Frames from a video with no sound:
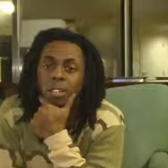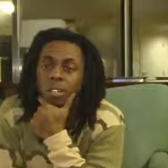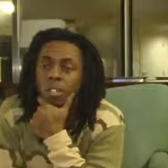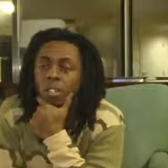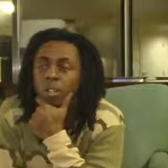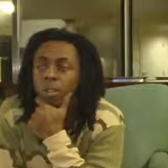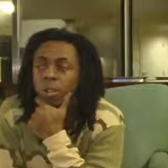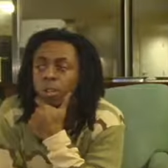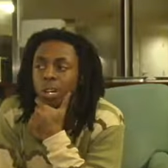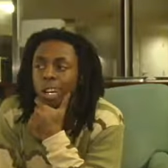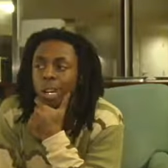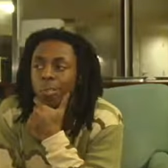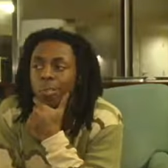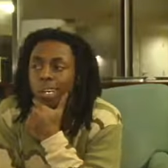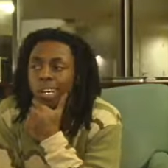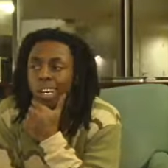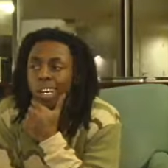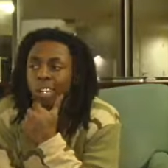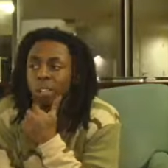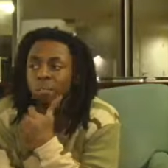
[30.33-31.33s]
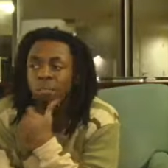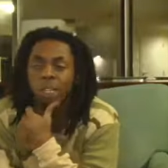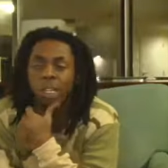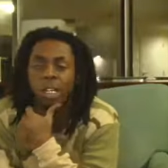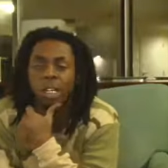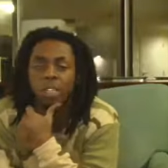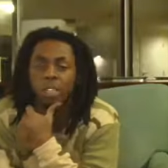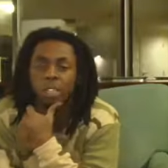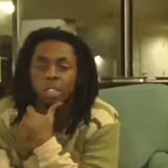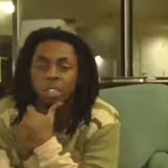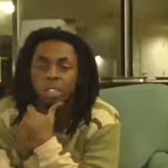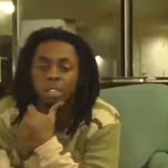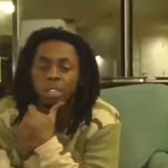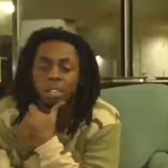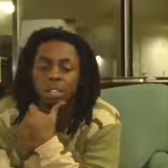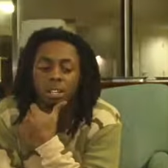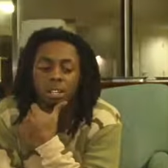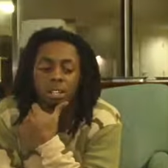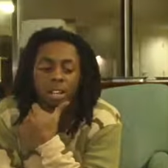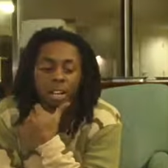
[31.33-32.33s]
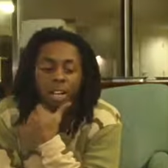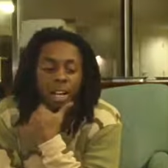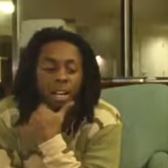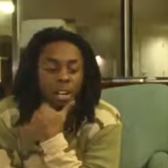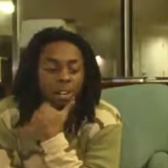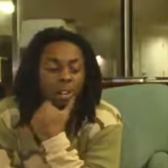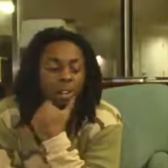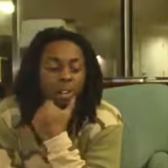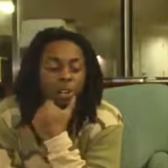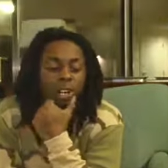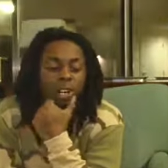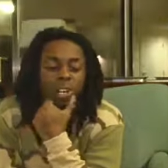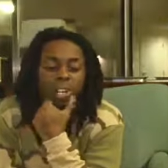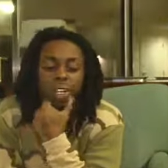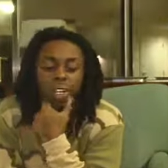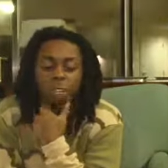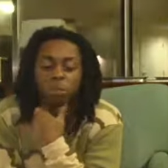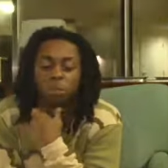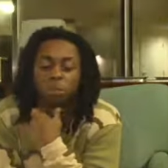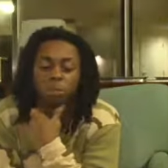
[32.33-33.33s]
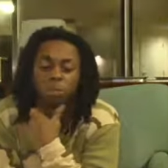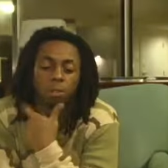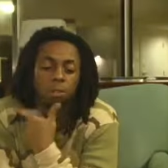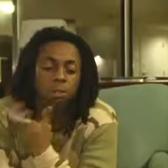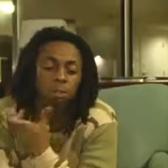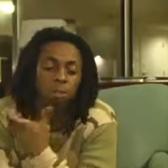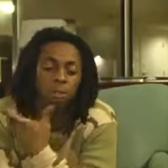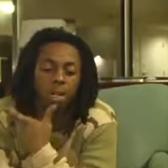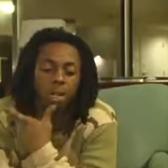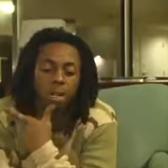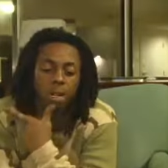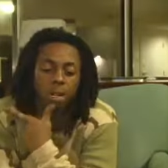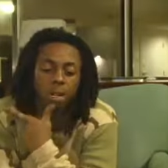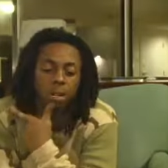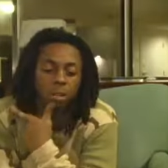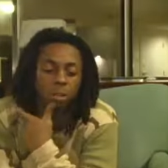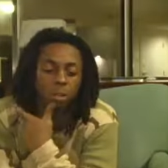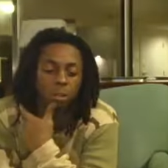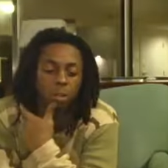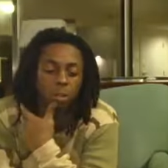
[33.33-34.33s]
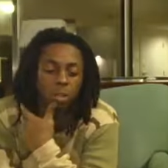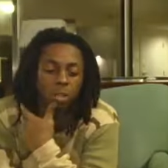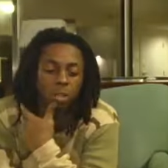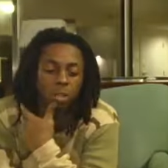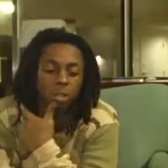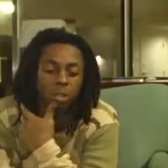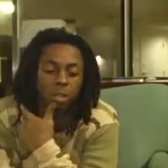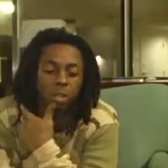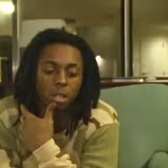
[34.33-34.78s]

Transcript: So I'm kind of blessed. I don't know, I can't speak for nobody else, but